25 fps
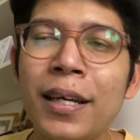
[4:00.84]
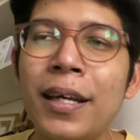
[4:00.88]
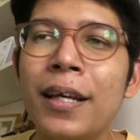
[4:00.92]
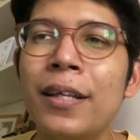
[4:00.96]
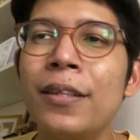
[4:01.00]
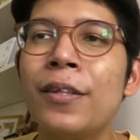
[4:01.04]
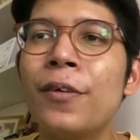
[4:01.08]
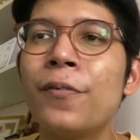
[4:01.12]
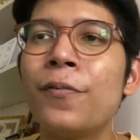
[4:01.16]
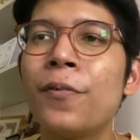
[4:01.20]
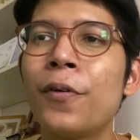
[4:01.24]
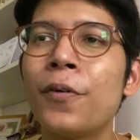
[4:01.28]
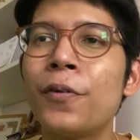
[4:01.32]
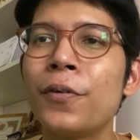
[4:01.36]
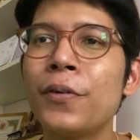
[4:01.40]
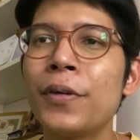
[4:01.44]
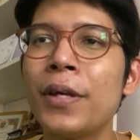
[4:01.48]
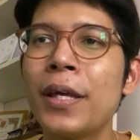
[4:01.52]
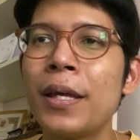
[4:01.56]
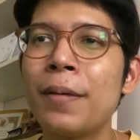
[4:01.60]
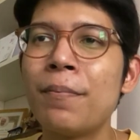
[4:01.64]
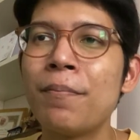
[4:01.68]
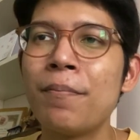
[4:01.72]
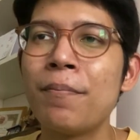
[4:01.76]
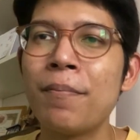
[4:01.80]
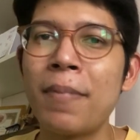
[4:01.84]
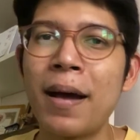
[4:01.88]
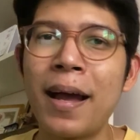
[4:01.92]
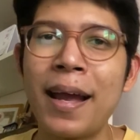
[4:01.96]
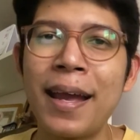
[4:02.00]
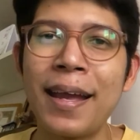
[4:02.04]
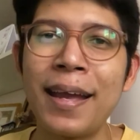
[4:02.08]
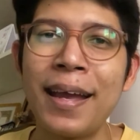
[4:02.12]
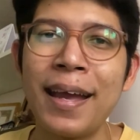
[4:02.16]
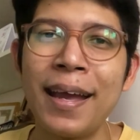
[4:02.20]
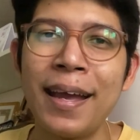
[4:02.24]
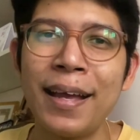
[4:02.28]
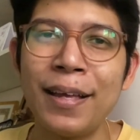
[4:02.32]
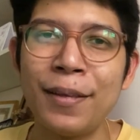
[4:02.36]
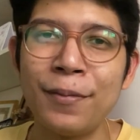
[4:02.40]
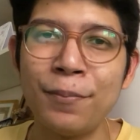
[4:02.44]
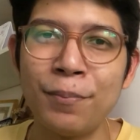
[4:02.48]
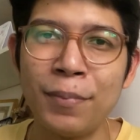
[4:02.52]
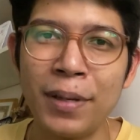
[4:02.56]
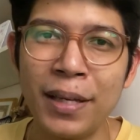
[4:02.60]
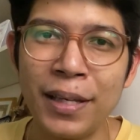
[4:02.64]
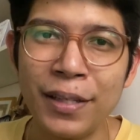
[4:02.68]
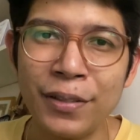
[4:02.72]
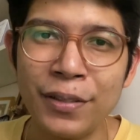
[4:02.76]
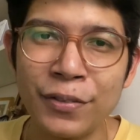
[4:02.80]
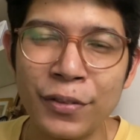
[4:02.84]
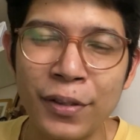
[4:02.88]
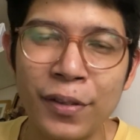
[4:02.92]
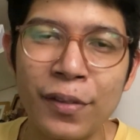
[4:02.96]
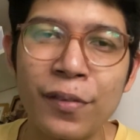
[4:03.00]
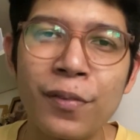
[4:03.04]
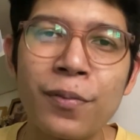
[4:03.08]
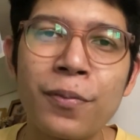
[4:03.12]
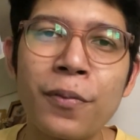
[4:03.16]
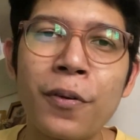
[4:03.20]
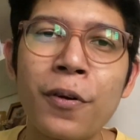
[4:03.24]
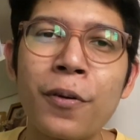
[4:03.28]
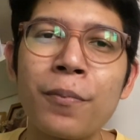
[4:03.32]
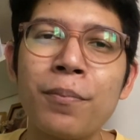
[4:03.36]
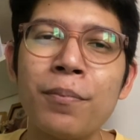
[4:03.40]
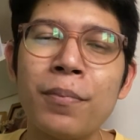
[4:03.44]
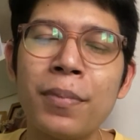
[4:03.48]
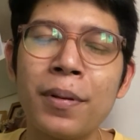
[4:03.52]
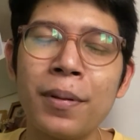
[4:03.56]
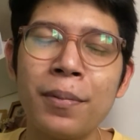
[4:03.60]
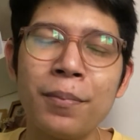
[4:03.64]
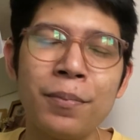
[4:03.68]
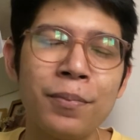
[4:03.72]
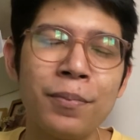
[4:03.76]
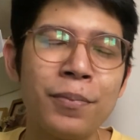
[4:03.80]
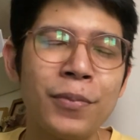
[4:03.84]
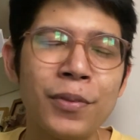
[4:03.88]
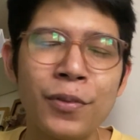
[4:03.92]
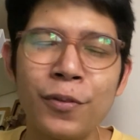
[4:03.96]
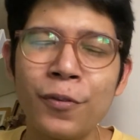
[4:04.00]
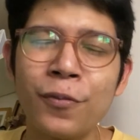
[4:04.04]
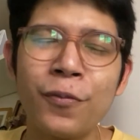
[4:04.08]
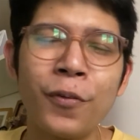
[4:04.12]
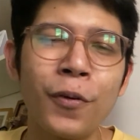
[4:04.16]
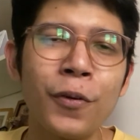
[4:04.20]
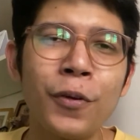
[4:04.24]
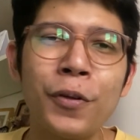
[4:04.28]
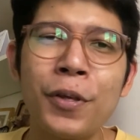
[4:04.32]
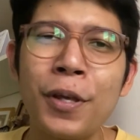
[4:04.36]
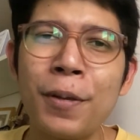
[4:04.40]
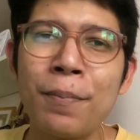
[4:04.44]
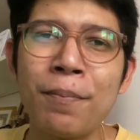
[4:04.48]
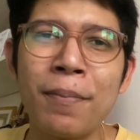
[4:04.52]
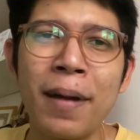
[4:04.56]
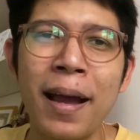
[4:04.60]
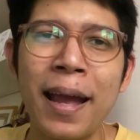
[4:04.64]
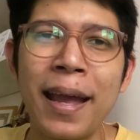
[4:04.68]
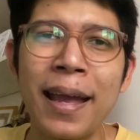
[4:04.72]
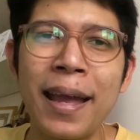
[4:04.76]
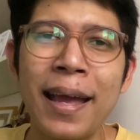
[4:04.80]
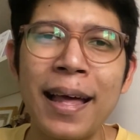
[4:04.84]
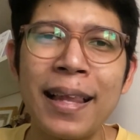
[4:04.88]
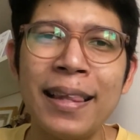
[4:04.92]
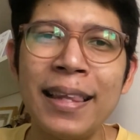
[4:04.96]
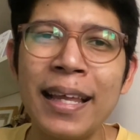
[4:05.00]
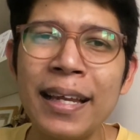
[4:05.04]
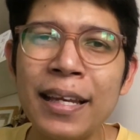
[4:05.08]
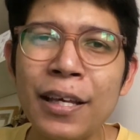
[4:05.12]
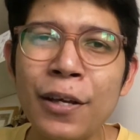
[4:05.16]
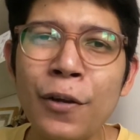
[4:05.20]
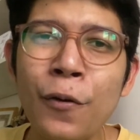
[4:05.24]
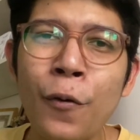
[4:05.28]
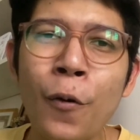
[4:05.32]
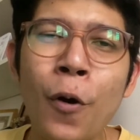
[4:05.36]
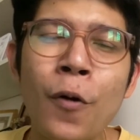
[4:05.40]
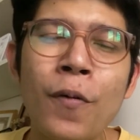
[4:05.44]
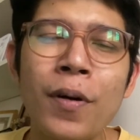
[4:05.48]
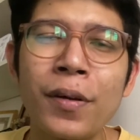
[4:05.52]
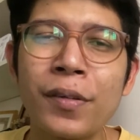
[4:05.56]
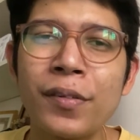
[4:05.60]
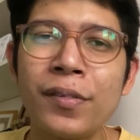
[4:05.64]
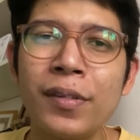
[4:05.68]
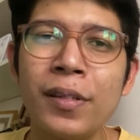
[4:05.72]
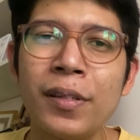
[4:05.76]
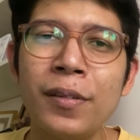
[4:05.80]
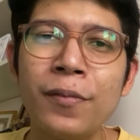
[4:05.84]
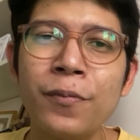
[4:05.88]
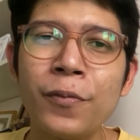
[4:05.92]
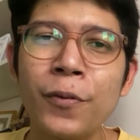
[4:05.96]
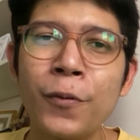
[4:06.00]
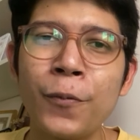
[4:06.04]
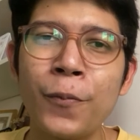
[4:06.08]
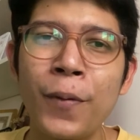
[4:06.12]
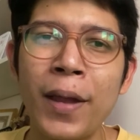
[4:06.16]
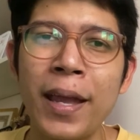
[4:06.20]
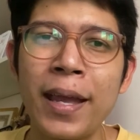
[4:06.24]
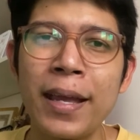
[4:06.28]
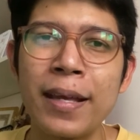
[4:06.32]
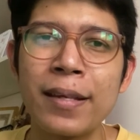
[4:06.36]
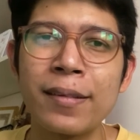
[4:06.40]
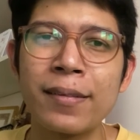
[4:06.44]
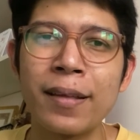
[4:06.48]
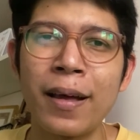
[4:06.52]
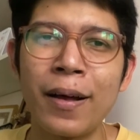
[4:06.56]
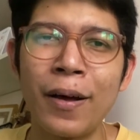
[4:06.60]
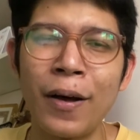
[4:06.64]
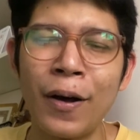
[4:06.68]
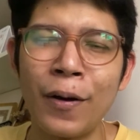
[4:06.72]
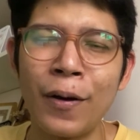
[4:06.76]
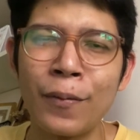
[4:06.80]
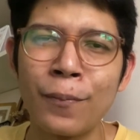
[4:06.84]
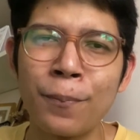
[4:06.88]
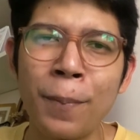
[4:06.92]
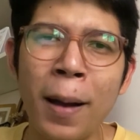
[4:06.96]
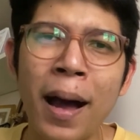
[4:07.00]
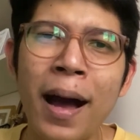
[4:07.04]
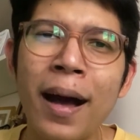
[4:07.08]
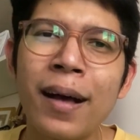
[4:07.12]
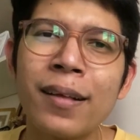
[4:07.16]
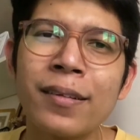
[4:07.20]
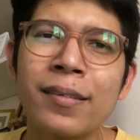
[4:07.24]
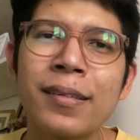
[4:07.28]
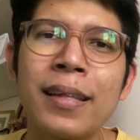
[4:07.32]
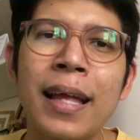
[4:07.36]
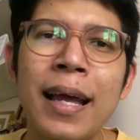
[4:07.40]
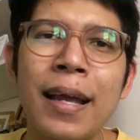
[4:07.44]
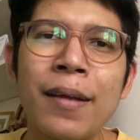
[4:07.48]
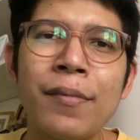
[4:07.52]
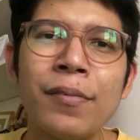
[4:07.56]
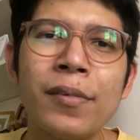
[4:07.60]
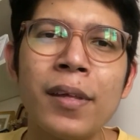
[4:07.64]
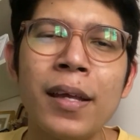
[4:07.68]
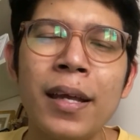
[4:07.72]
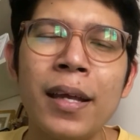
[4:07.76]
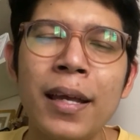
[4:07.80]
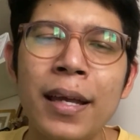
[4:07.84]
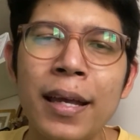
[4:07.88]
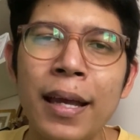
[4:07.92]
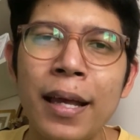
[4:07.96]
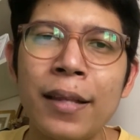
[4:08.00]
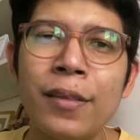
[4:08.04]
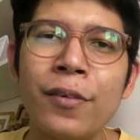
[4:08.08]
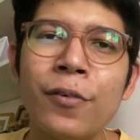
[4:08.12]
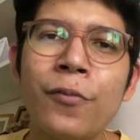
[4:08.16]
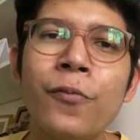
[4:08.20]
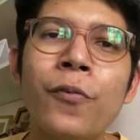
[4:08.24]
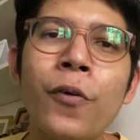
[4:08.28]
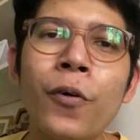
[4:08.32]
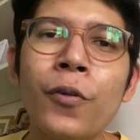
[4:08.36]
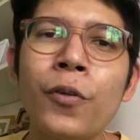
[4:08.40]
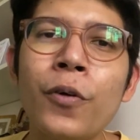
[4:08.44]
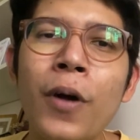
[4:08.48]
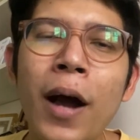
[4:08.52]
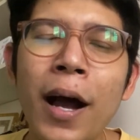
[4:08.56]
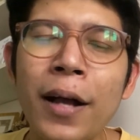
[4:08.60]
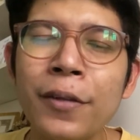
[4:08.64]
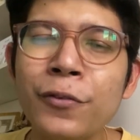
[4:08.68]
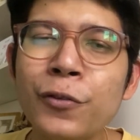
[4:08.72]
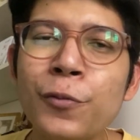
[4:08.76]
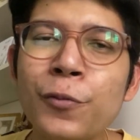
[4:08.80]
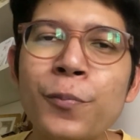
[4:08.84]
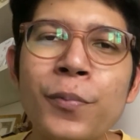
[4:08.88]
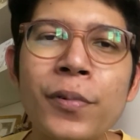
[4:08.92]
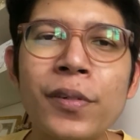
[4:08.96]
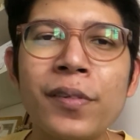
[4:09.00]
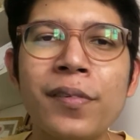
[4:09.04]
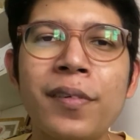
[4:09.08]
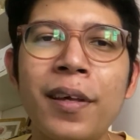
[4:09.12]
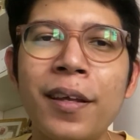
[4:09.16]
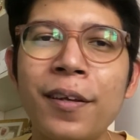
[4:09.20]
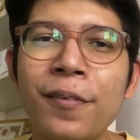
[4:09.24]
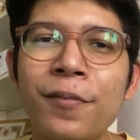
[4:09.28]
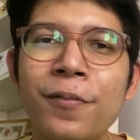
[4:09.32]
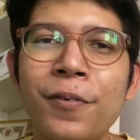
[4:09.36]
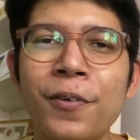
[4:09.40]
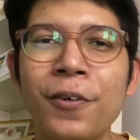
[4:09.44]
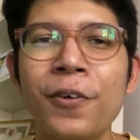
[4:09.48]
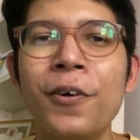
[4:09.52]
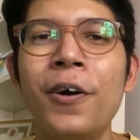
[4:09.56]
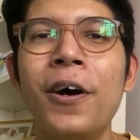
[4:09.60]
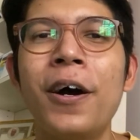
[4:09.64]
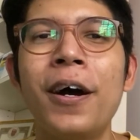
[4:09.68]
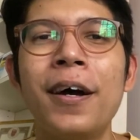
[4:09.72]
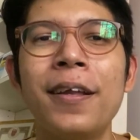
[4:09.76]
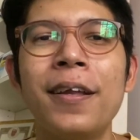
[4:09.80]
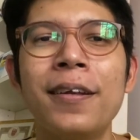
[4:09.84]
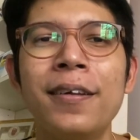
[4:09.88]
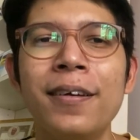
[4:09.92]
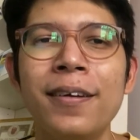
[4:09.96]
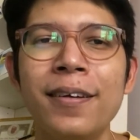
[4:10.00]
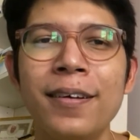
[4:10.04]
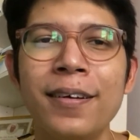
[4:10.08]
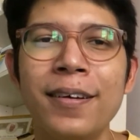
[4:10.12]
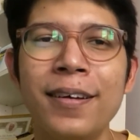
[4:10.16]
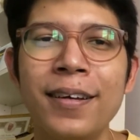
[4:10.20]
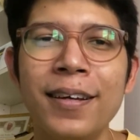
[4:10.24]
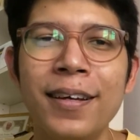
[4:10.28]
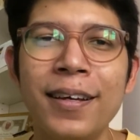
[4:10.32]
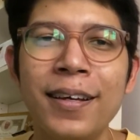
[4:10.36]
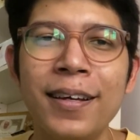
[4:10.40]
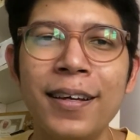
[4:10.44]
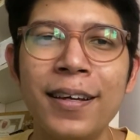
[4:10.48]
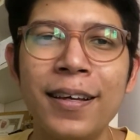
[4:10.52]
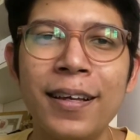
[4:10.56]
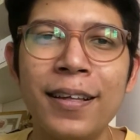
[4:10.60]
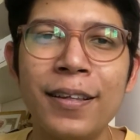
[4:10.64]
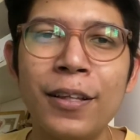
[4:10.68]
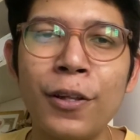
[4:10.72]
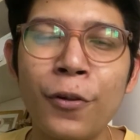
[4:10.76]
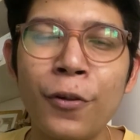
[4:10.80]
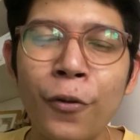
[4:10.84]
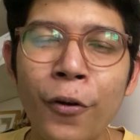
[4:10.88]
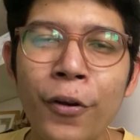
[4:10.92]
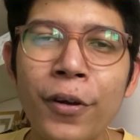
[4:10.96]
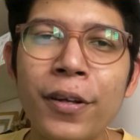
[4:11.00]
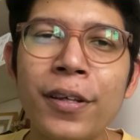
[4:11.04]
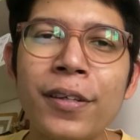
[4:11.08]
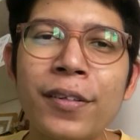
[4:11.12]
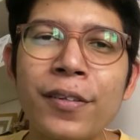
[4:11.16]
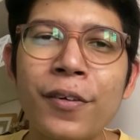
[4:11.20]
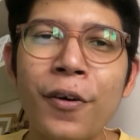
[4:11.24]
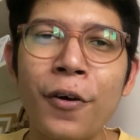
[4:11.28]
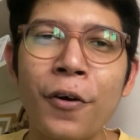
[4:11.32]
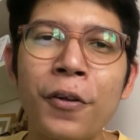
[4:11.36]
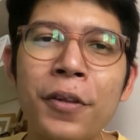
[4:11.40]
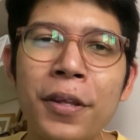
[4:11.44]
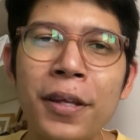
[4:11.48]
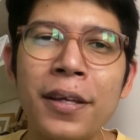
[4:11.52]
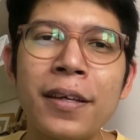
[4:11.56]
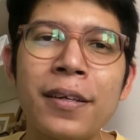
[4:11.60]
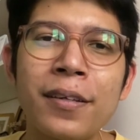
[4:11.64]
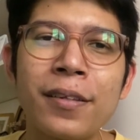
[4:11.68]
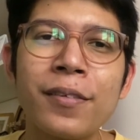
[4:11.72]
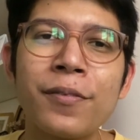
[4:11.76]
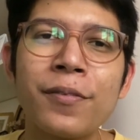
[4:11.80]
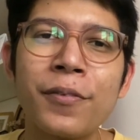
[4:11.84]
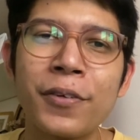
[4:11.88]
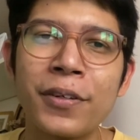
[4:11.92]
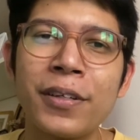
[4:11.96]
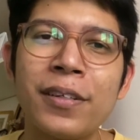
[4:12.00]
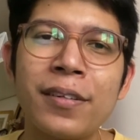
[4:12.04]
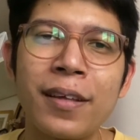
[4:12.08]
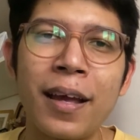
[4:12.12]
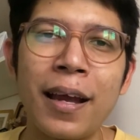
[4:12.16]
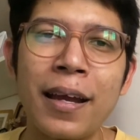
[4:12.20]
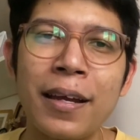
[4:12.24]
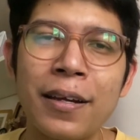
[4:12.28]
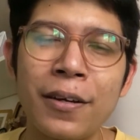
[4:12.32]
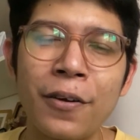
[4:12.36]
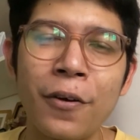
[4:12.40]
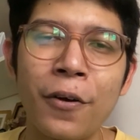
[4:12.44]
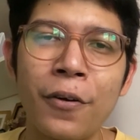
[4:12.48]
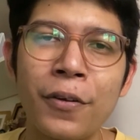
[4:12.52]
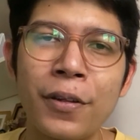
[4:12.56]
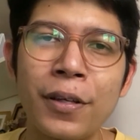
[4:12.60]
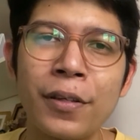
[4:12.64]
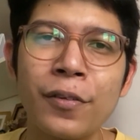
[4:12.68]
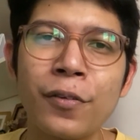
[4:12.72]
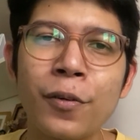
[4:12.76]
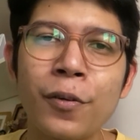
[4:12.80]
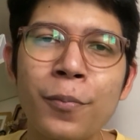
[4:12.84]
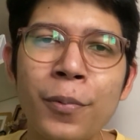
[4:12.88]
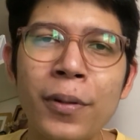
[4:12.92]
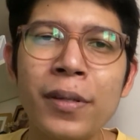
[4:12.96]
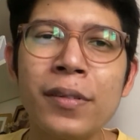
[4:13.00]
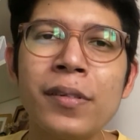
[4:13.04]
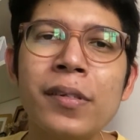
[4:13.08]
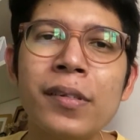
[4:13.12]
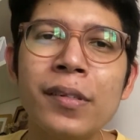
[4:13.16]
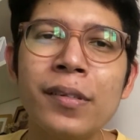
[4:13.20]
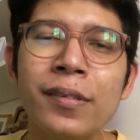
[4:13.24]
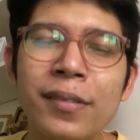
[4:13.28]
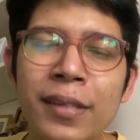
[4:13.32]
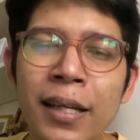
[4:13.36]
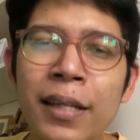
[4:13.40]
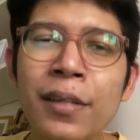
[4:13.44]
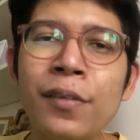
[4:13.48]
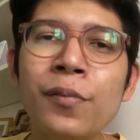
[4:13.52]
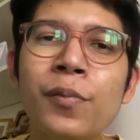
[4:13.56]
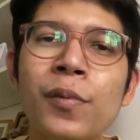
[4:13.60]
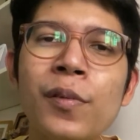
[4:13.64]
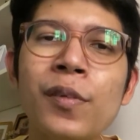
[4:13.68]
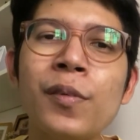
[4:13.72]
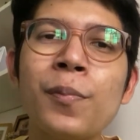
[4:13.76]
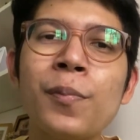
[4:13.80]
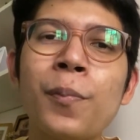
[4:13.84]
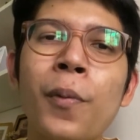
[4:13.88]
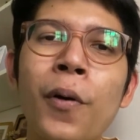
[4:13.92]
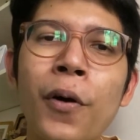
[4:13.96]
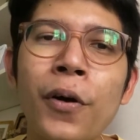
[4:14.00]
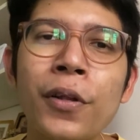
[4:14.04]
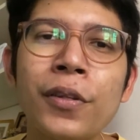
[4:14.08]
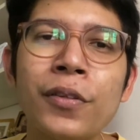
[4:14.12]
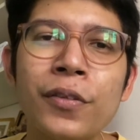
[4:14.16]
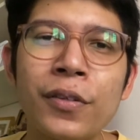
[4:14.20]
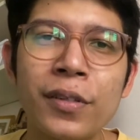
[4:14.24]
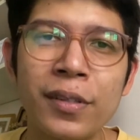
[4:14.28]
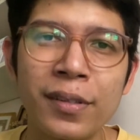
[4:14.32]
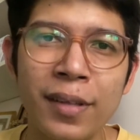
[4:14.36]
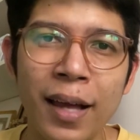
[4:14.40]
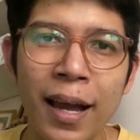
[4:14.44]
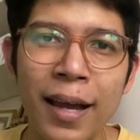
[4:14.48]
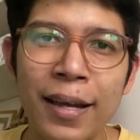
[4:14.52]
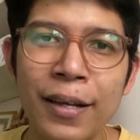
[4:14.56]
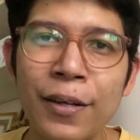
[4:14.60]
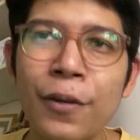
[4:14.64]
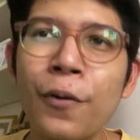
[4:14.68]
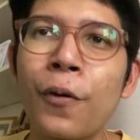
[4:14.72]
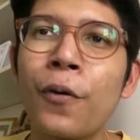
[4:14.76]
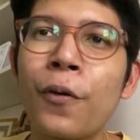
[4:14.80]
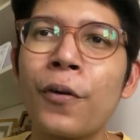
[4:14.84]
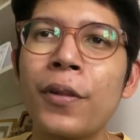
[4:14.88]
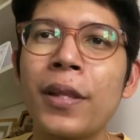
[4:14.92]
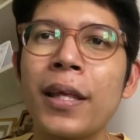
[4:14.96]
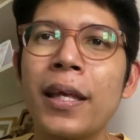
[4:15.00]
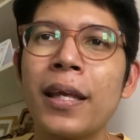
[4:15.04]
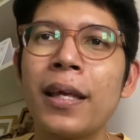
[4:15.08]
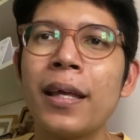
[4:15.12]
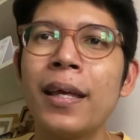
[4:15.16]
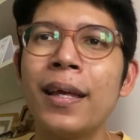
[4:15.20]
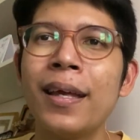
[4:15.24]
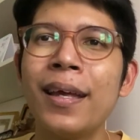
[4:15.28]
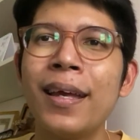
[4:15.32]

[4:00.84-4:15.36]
to follow him by being transformed, to follow him by letting go of our sinful ways, our past lives, and to follow 100% for God. The Lord is calling us for this higher calling. So, brothers and sisters, let us respond to this higher calling